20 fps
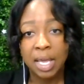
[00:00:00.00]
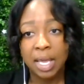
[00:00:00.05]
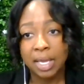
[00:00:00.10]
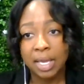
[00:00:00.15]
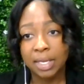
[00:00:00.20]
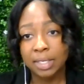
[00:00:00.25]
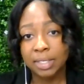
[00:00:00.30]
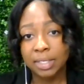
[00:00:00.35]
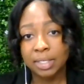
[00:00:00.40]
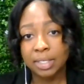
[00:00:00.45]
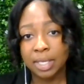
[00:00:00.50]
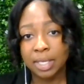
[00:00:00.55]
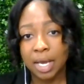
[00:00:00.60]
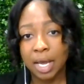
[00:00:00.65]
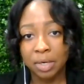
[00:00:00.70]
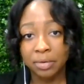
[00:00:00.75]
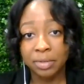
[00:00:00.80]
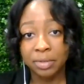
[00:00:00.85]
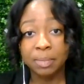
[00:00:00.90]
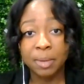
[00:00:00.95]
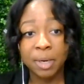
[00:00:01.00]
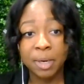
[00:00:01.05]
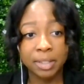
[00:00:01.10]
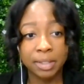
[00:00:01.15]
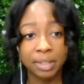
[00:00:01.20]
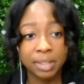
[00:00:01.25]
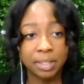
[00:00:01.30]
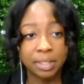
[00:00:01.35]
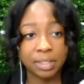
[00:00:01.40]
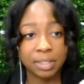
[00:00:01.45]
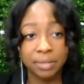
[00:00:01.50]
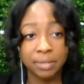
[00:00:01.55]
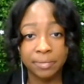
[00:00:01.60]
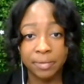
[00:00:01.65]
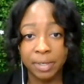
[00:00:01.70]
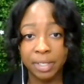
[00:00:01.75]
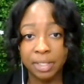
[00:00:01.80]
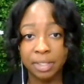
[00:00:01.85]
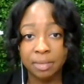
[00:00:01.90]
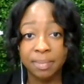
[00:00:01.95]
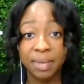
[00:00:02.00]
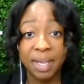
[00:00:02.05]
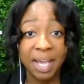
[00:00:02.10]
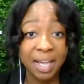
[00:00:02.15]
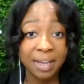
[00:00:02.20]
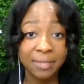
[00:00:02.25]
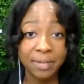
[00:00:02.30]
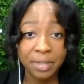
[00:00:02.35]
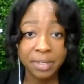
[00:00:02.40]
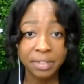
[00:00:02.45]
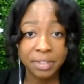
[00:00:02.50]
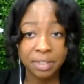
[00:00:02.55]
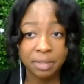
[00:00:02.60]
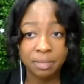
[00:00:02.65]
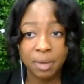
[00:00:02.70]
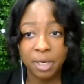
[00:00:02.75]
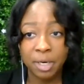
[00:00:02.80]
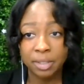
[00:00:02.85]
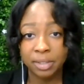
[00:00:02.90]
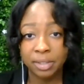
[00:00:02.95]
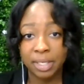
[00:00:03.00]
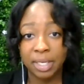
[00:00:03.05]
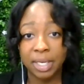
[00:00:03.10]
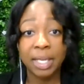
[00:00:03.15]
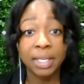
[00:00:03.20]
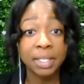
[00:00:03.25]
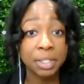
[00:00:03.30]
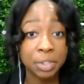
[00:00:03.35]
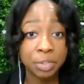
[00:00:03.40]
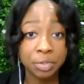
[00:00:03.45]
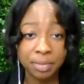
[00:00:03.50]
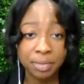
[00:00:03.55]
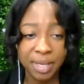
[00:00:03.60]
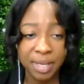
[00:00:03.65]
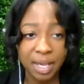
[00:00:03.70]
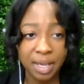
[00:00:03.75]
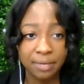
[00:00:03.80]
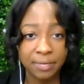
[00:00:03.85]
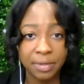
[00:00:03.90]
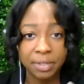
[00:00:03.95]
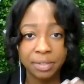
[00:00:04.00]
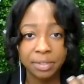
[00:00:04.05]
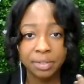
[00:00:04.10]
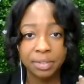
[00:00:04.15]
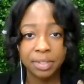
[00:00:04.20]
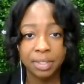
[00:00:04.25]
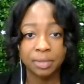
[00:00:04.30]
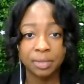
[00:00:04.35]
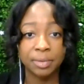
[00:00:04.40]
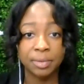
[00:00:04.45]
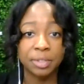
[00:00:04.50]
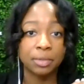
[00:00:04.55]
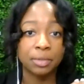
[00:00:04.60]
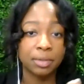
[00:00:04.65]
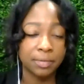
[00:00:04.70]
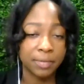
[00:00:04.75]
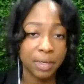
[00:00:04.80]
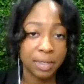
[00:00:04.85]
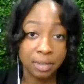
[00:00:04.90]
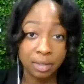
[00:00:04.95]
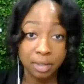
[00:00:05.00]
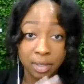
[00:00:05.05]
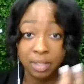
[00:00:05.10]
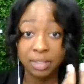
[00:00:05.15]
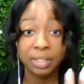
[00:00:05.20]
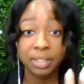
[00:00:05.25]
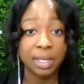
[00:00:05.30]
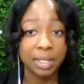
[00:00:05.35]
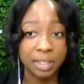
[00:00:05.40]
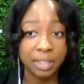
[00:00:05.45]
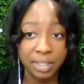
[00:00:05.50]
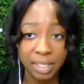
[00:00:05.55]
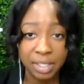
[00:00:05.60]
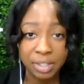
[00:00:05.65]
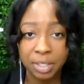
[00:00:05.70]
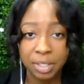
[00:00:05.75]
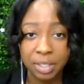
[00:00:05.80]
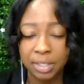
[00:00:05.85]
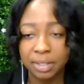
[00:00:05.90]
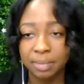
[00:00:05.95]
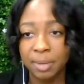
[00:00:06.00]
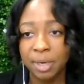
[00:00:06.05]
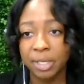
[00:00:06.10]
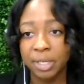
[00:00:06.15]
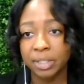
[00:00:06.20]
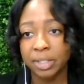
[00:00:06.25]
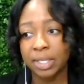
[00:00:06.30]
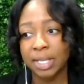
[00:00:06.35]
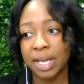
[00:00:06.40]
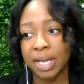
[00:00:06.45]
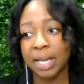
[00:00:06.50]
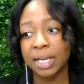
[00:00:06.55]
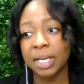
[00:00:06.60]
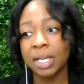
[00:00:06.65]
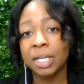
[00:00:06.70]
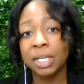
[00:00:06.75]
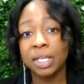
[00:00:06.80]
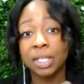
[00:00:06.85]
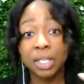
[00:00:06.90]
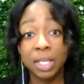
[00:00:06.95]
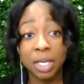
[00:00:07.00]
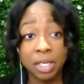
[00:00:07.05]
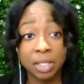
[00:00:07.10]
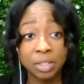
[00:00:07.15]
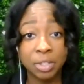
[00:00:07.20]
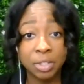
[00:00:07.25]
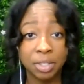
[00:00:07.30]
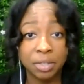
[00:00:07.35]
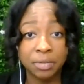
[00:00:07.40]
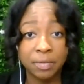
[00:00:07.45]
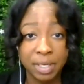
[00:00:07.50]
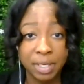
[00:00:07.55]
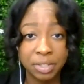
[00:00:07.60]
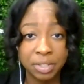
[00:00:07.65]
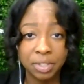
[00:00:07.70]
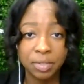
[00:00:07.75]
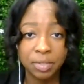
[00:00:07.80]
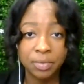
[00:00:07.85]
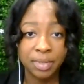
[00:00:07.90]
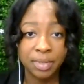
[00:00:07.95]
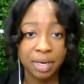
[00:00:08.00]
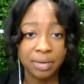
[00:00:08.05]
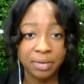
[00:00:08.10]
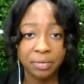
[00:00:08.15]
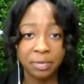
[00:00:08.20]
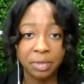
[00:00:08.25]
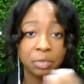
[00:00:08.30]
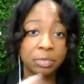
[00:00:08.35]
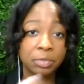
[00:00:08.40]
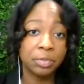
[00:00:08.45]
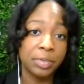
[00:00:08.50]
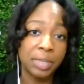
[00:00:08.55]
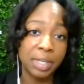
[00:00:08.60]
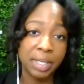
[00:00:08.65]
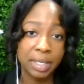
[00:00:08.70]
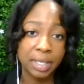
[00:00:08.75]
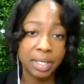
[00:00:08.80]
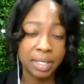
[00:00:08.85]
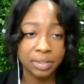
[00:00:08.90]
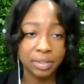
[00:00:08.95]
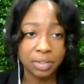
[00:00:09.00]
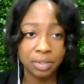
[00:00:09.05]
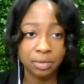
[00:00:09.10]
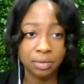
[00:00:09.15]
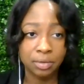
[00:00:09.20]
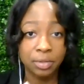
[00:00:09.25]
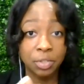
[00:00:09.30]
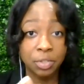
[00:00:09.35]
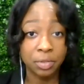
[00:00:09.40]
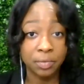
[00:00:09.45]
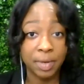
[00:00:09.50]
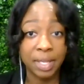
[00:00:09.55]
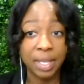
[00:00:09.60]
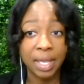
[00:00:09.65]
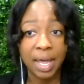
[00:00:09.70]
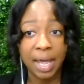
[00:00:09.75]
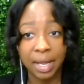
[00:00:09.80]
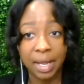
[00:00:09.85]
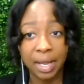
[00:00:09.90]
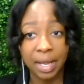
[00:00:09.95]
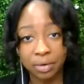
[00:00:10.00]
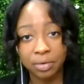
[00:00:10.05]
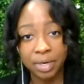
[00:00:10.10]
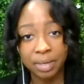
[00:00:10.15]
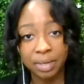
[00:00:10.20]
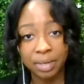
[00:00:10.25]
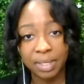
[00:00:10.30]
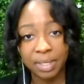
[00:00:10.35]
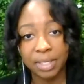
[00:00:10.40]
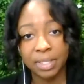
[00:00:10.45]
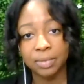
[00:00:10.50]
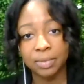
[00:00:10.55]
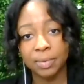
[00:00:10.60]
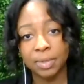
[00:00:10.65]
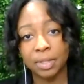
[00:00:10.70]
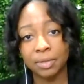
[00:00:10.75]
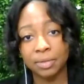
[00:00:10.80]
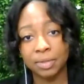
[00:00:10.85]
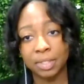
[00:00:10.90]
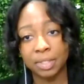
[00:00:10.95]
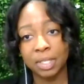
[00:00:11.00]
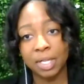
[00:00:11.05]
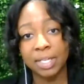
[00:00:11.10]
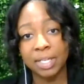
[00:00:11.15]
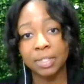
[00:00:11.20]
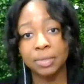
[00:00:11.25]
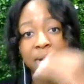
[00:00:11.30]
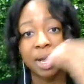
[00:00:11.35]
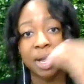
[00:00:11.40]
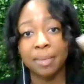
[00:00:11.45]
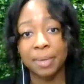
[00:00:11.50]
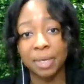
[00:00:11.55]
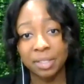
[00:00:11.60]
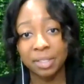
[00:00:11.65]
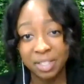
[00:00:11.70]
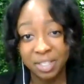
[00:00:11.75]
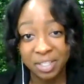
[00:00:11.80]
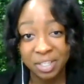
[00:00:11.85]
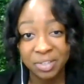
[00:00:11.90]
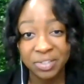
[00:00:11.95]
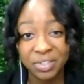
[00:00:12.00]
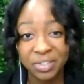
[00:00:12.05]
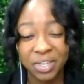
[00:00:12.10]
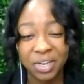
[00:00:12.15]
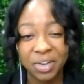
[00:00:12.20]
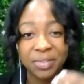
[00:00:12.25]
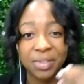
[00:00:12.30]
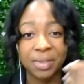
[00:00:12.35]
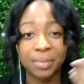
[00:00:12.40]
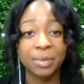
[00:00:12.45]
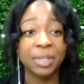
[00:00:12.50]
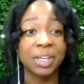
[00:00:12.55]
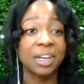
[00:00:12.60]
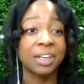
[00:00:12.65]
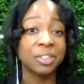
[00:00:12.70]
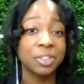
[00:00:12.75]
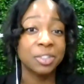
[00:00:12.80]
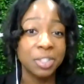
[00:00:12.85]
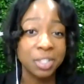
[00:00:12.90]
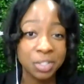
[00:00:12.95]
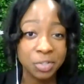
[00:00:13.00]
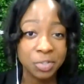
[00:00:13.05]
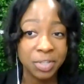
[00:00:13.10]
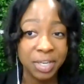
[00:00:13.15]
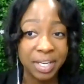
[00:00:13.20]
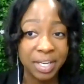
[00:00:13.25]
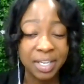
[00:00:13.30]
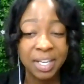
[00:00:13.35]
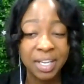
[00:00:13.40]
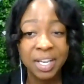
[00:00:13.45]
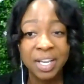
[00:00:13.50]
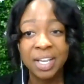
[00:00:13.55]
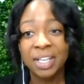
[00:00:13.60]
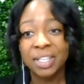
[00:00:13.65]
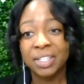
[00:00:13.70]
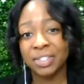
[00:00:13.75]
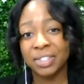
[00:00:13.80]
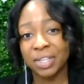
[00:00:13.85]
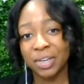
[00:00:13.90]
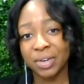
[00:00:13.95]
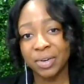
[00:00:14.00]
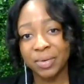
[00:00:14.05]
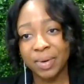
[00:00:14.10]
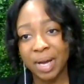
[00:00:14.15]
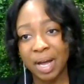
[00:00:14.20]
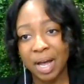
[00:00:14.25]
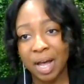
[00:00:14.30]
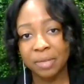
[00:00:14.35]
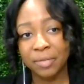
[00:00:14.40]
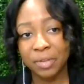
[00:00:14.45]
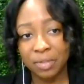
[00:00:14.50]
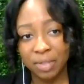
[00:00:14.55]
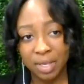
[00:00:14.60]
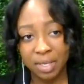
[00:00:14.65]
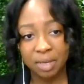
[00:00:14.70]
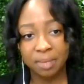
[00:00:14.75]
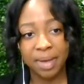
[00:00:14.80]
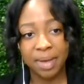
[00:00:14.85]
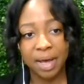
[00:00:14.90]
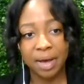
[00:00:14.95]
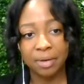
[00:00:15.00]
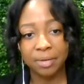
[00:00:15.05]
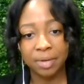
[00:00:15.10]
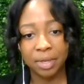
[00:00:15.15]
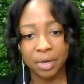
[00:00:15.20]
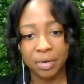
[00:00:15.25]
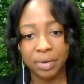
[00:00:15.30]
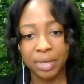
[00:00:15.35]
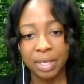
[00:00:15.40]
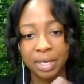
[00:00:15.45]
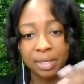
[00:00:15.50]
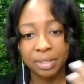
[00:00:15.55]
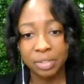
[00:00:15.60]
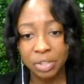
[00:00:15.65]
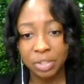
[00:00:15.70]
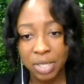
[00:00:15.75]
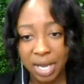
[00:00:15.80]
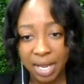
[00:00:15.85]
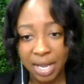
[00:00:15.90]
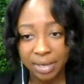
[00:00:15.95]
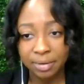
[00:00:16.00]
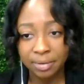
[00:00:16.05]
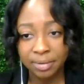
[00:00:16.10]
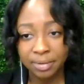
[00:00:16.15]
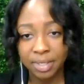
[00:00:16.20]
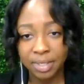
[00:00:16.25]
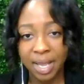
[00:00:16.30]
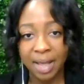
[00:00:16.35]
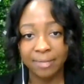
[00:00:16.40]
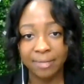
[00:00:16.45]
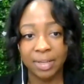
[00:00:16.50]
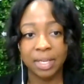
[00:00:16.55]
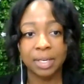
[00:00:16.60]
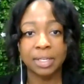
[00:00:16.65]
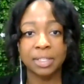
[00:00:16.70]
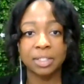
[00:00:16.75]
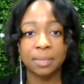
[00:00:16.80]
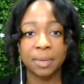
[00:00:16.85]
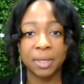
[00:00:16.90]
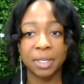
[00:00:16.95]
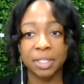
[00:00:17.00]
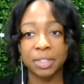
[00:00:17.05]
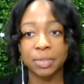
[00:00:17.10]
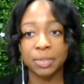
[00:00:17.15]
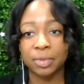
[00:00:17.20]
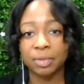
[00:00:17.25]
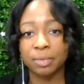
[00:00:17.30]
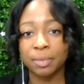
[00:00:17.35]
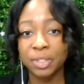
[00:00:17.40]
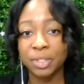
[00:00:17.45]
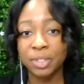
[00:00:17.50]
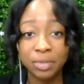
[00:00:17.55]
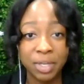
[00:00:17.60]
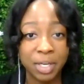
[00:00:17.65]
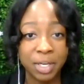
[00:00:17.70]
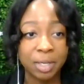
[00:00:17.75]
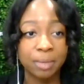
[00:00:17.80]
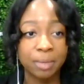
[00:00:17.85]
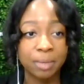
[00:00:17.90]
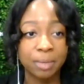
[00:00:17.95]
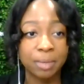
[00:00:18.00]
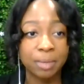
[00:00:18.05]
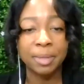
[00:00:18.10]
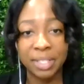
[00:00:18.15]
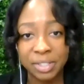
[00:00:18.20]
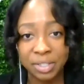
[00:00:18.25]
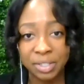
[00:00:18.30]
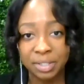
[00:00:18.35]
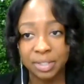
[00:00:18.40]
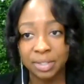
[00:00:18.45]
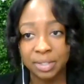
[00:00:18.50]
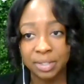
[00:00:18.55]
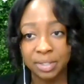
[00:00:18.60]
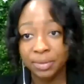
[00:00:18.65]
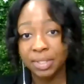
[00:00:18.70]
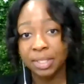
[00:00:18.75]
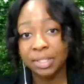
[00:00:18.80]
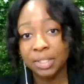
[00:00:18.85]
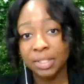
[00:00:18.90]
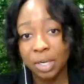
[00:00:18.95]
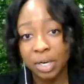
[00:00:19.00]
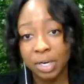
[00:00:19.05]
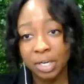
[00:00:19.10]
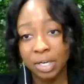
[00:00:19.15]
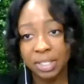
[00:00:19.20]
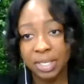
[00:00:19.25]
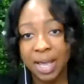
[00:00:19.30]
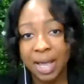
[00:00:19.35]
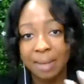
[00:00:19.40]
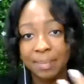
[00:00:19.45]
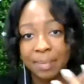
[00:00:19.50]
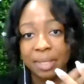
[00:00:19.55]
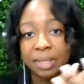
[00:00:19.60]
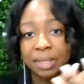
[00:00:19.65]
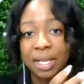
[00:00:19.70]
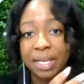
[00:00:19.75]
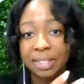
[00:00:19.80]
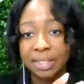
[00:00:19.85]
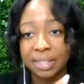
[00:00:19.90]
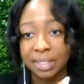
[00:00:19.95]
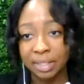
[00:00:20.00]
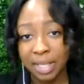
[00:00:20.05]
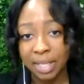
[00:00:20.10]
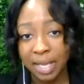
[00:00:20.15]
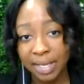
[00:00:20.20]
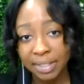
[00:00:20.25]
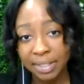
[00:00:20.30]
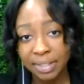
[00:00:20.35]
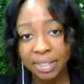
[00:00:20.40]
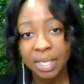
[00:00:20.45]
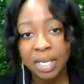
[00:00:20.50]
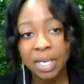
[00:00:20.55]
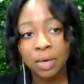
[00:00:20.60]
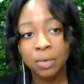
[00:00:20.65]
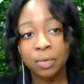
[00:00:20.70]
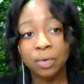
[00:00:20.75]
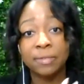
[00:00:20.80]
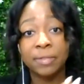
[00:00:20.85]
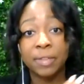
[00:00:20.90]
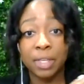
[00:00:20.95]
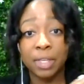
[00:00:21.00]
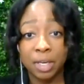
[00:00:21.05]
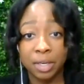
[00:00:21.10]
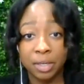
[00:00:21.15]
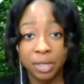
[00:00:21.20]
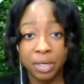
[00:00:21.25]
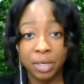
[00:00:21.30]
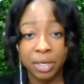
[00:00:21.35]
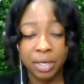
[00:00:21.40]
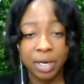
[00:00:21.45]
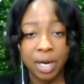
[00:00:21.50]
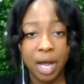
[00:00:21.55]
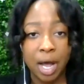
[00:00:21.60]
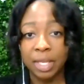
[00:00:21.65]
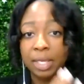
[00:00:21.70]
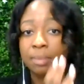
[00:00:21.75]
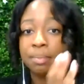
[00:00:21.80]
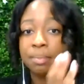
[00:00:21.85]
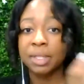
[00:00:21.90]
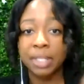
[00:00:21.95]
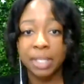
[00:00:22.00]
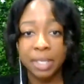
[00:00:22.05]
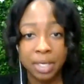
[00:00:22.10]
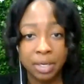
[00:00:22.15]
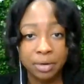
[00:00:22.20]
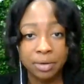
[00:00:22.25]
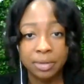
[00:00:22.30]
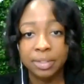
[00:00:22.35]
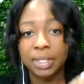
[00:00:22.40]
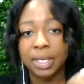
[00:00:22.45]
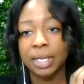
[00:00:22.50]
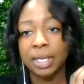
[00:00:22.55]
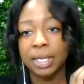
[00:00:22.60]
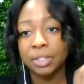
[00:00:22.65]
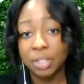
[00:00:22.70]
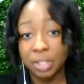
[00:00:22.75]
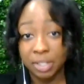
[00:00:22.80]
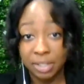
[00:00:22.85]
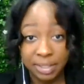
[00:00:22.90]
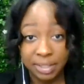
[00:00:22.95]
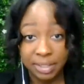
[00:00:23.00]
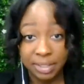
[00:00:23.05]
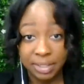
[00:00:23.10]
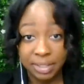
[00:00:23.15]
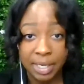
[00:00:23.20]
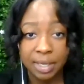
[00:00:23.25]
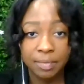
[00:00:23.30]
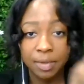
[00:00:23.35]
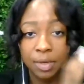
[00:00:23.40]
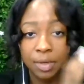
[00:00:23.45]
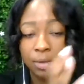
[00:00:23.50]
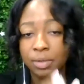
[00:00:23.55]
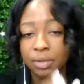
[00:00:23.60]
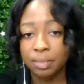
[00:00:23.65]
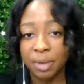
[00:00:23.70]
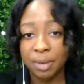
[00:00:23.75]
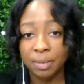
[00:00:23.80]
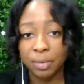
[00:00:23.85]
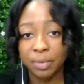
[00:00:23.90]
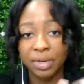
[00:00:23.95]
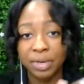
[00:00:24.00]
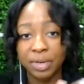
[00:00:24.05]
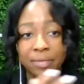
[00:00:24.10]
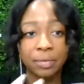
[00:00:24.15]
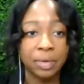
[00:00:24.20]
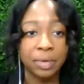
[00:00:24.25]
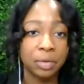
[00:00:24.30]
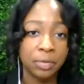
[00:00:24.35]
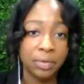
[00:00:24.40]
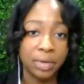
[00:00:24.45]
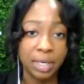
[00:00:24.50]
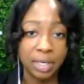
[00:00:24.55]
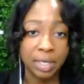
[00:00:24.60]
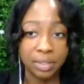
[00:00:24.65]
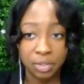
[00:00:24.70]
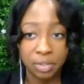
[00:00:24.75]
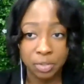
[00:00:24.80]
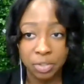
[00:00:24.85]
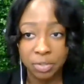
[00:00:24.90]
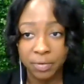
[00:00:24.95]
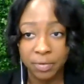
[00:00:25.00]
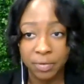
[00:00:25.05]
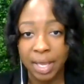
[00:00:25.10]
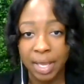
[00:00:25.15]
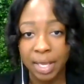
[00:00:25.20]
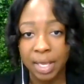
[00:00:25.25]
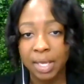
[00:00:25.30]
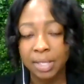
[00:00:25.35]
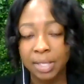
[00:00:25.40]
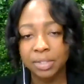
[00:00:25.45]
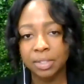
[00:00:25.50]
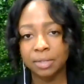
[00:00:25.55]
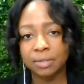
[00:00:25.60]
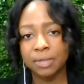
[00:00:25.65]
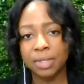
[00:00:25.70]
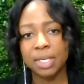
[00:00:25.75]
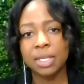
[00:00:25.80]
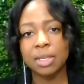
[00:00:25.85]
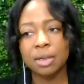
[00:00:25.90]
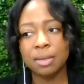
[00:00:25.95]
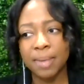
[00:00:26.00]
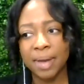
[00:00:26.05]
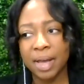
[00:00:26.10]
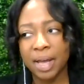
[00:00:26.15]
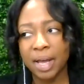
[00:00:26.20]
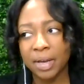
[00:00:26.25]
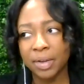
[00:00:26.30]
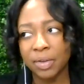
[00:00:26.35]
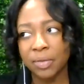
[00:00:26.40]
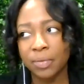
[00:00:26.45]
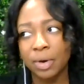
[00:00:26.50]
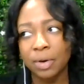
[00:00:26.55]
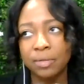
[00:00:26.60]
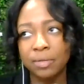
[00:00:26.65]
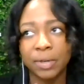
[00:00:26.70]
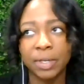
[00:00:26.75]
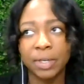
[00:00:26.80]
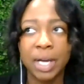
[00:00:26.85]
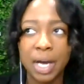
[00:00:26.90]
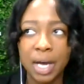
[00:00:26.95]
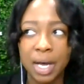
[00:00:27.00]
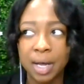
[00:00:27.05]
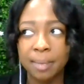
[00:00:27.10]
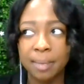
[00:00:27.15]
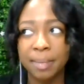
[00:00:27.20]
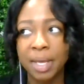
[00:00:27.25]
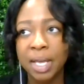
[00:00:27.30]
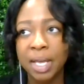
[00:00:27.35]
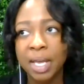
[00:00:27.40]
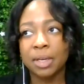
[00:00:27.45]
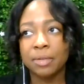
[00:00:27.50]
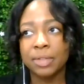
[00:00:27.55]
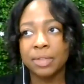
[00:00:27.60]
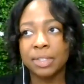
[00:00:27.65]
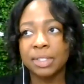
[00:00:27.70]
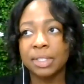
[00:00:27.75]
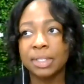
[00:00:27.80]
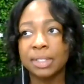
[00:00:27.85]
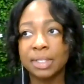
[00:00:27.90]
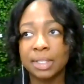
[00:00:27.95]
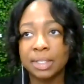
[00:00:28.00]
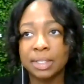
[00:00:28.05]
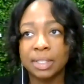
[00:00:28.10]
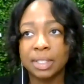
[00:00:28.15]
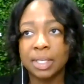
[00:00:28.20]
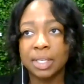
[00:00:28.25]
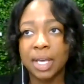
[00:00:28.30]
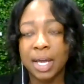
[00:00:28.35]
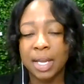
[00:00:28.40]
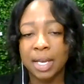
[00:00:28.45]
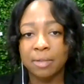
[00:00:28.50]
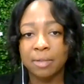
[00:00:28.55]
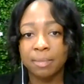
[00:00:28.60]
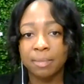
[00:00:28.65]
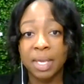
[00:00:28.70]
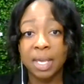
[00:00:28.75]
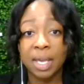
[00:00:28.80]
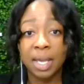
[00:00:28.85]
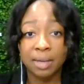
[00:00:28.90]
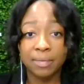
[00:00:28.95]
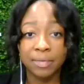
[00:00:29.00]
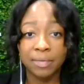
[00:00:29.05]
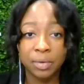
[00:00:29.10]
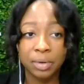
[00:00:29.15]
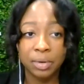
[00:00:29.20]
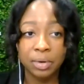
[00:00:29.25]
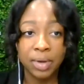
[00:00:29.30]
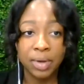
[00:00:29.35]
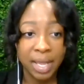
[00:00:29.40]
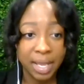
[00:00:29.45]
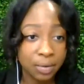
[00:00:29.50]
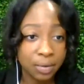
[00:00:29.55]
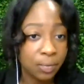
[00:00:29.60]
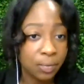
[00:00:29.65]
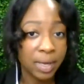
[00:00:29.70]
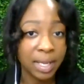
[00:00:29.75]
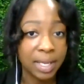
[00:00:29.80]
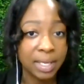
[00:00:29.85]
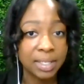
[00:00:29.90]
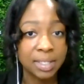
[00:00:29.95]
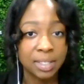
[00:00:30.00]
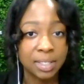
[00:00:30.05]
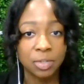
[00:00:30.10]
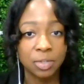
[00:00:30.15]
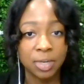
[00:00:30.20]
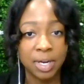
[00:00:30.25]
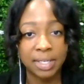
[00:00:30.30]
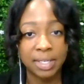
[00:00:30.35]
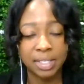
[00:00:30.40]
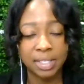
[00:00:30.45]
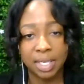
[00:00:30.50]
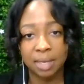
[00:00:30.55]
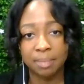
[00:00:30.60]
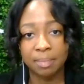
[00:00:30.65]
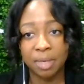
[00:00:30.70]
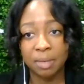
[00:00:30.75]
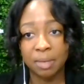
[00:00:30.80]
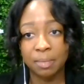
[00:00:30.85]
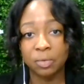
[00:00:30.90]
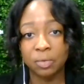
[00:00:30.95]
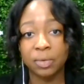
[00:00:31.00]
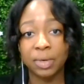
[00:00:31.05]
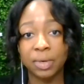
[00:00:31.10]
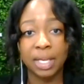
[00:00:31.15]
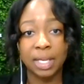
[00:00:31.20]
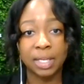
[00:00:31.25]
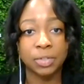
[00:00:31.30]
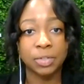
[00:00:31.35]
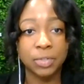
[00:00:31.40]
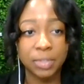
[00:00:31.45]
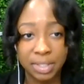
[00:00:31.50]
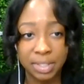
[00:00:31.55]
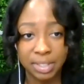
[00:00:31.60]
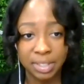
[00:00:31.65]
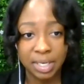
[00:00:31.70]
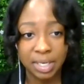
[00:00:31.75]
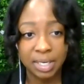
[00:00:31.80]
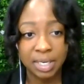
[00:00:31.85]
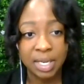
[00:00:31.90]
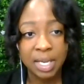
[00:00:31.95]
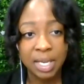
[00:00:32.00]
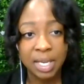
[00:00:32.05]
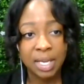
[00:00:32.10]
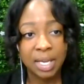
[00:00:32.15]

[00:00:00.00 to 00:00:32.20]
And it's partly different behaviors, it's partly industry behaviors as a result of consolidation, it's partly that young generations were never recruited into the chewing category, because when those declines were happening 10 years ago, they were young children. So if you think about, a young child having an experience with Bazooka or Bubblicious, those started to happen less and less. With the younger, like millennials and Gen Z, those people were never recruited into chewing. And so thinking about how you overcome, this existing kind of behavioral headwind and trying to get people reinterested